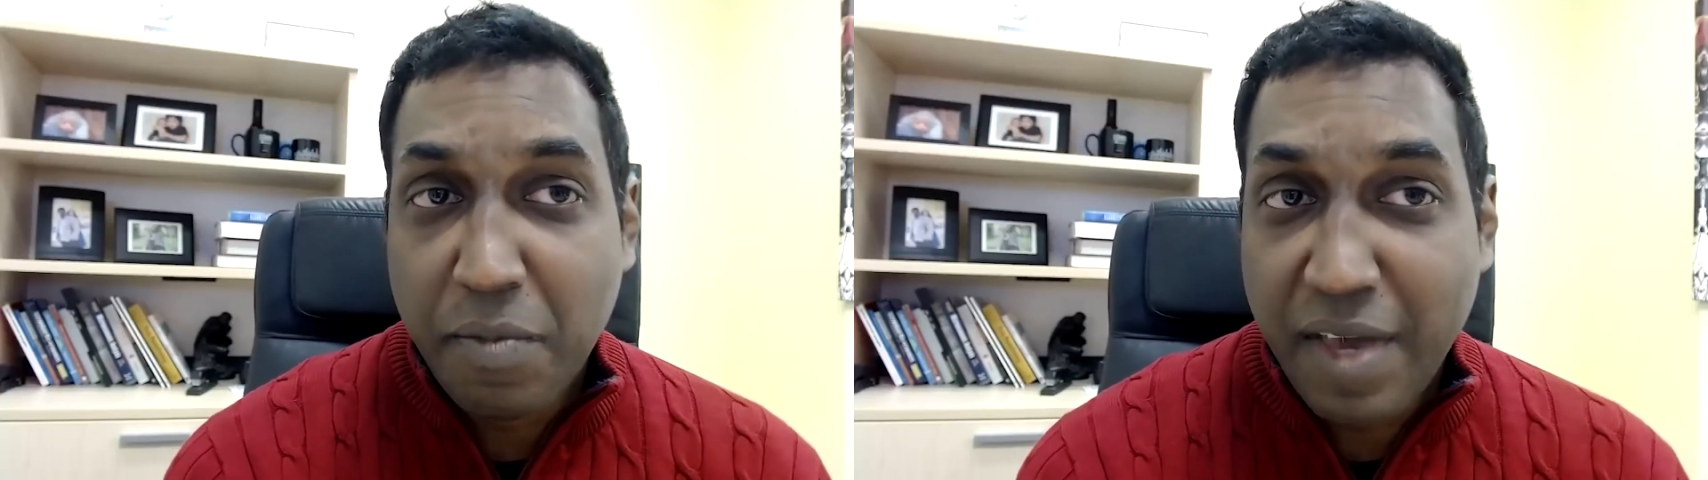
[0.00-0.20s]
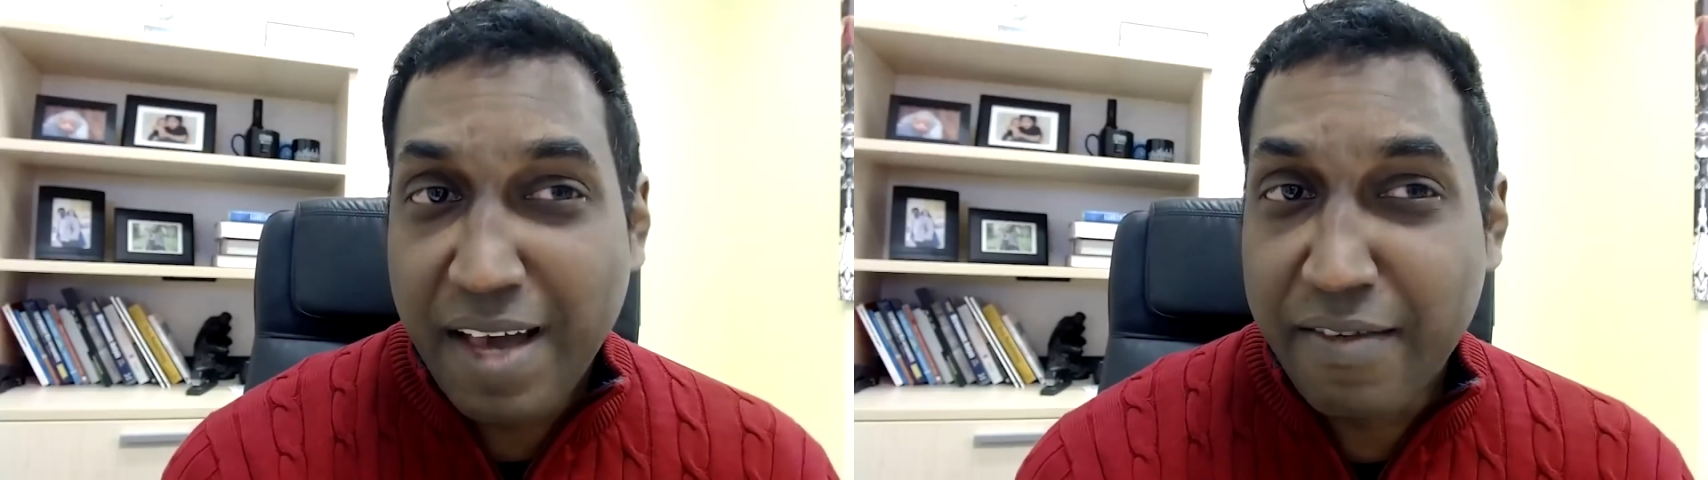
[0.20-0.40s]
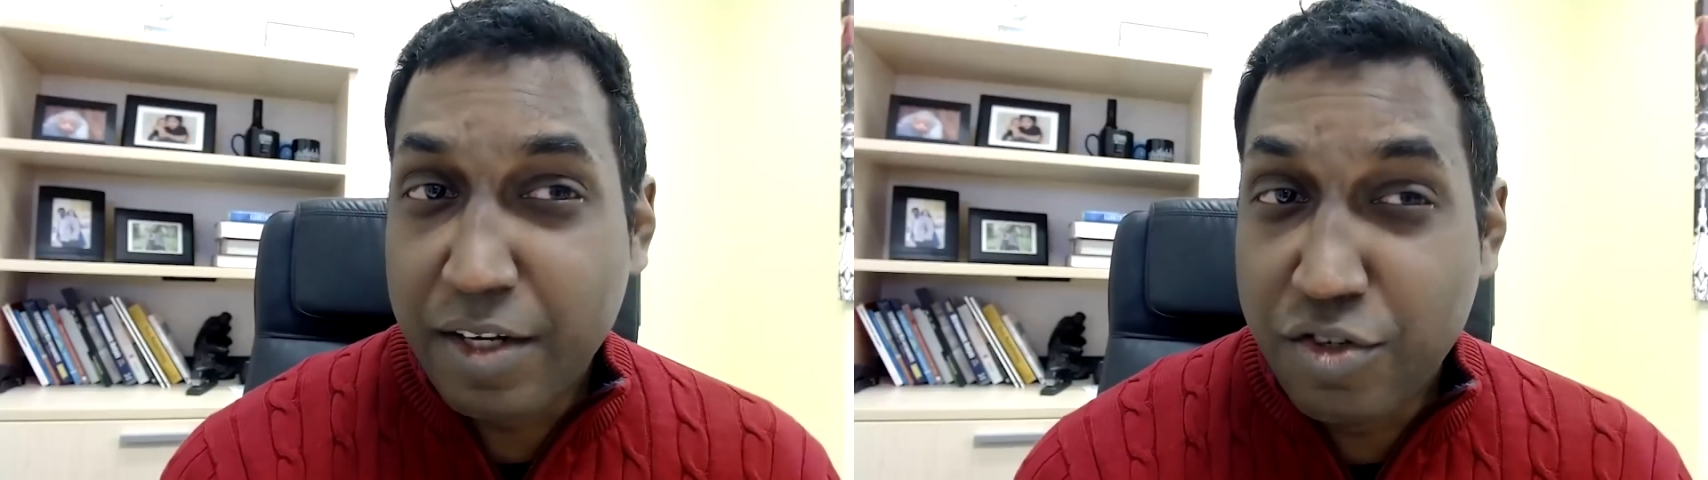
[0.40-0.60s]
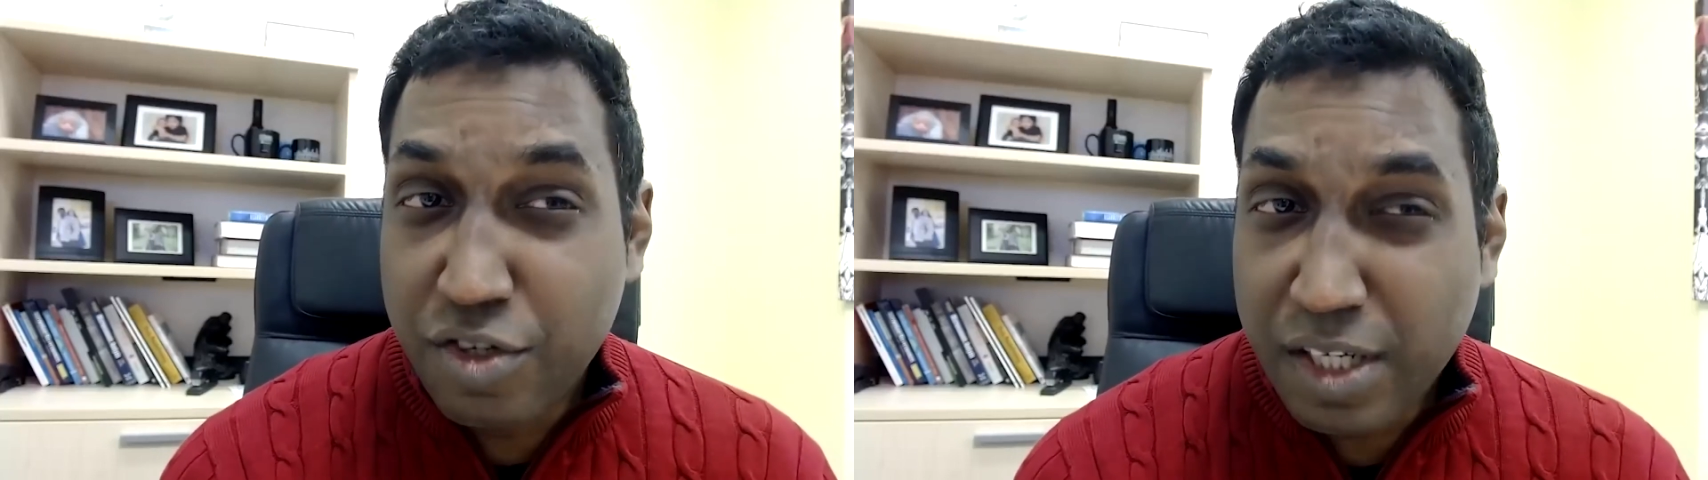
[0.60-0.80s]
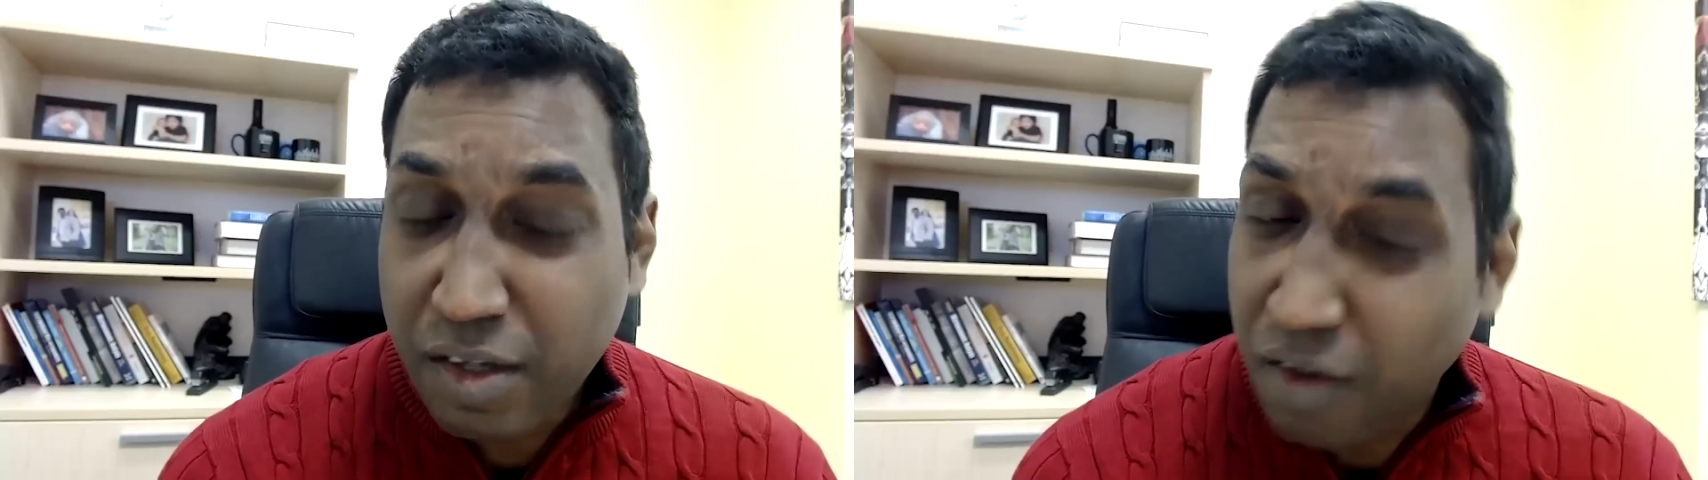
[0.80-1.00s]
having a
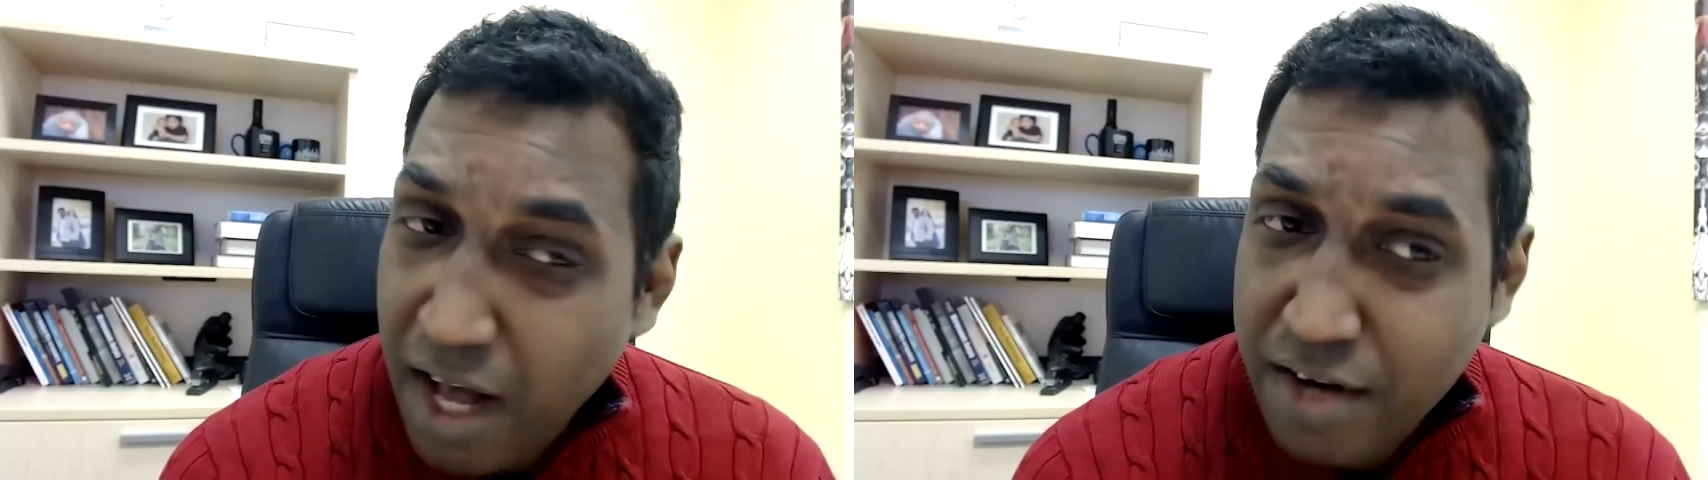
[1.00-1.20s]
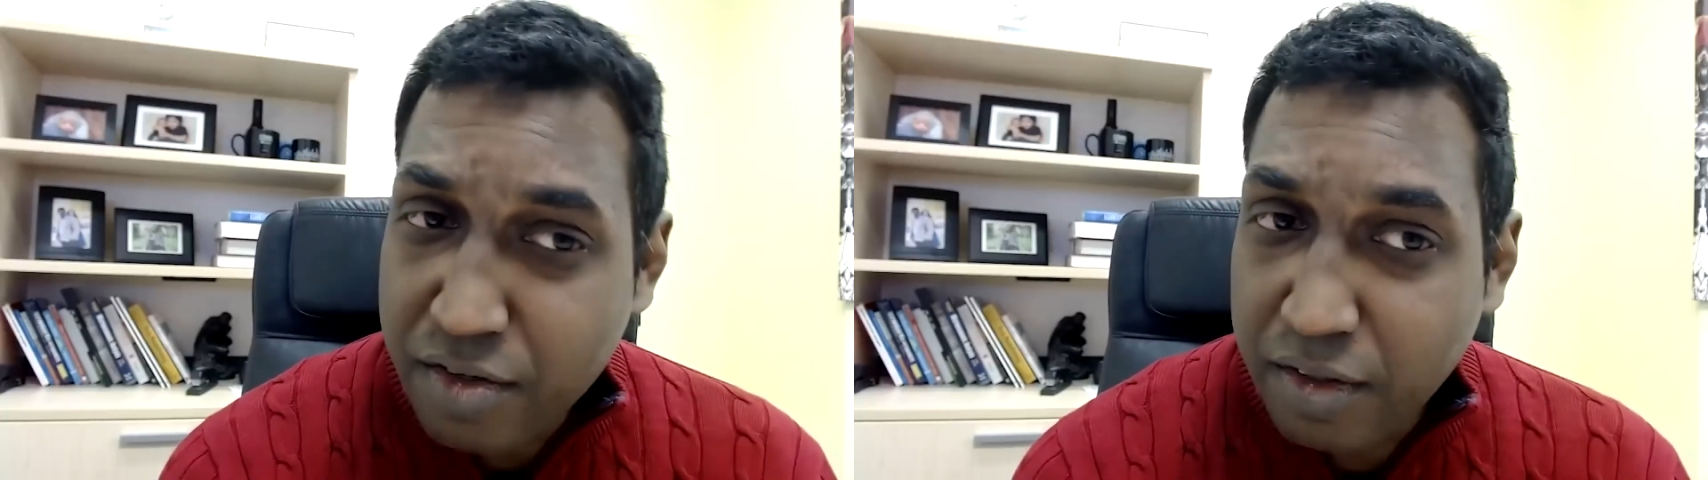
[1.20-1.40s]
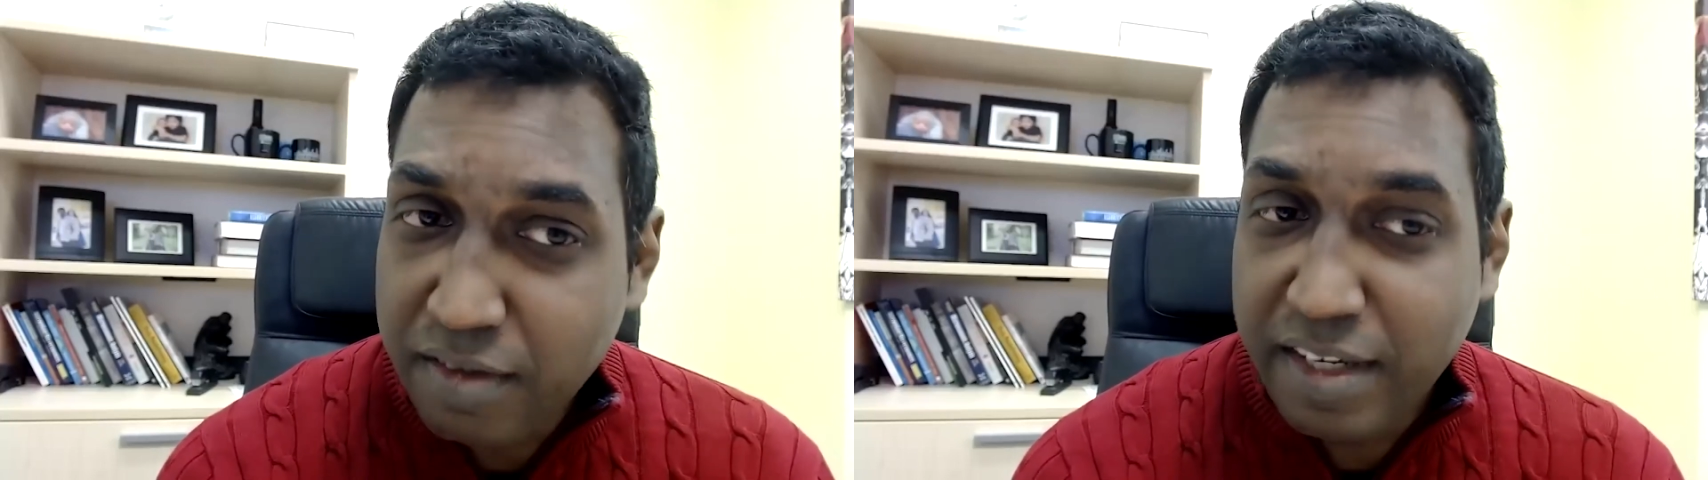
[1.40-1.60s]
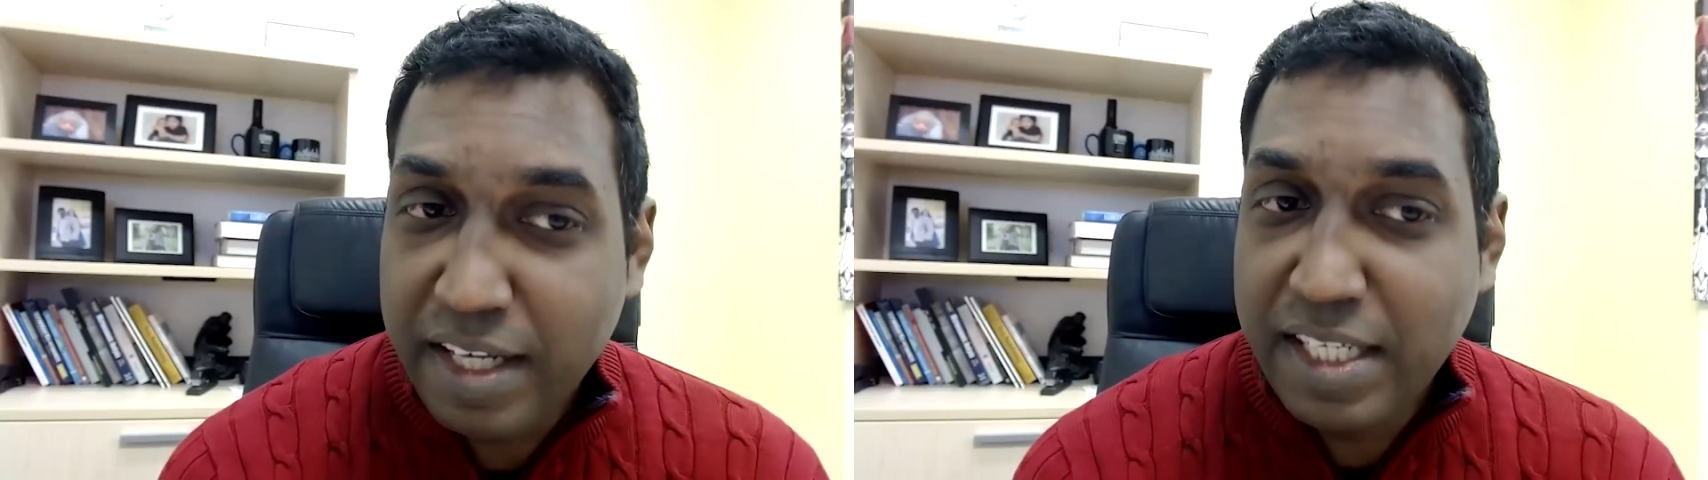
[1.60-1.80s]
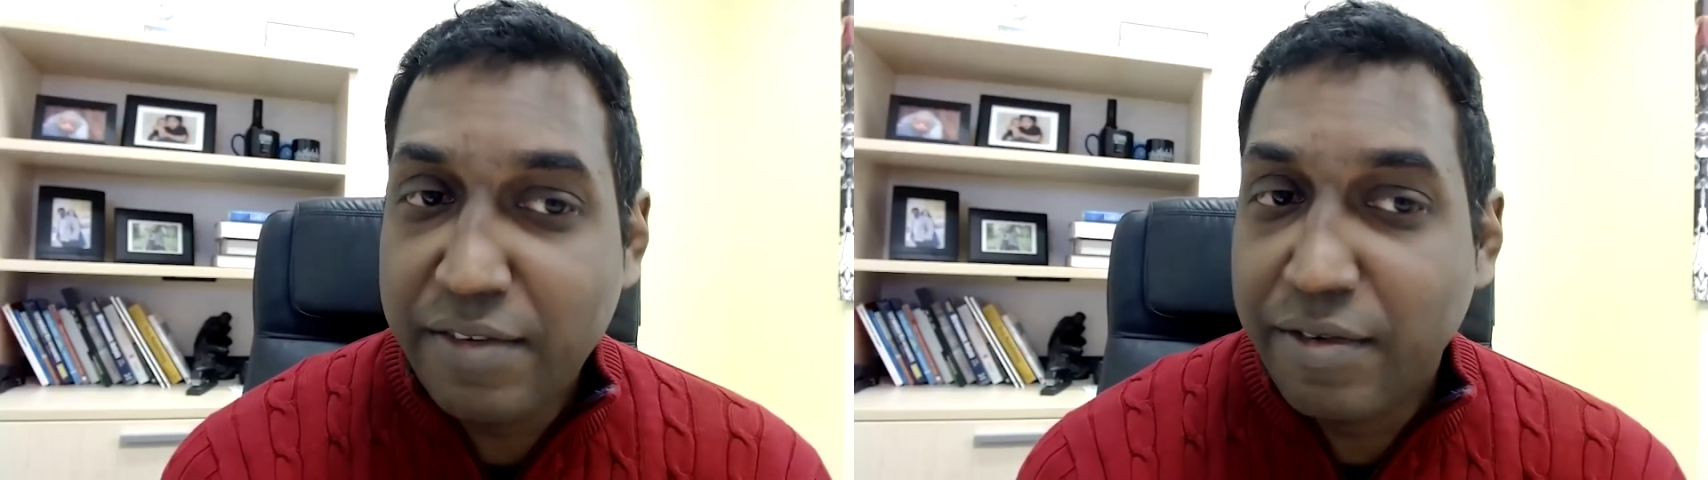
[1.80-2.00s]
genealogical
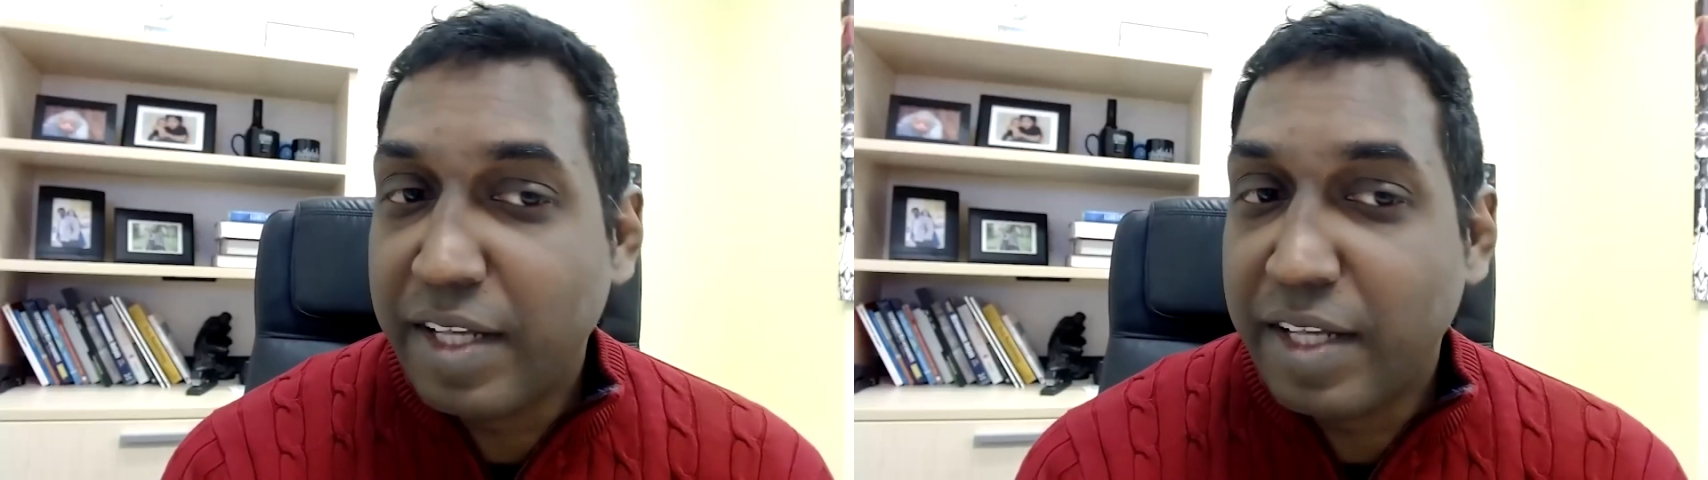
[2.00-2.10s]
descent, even if that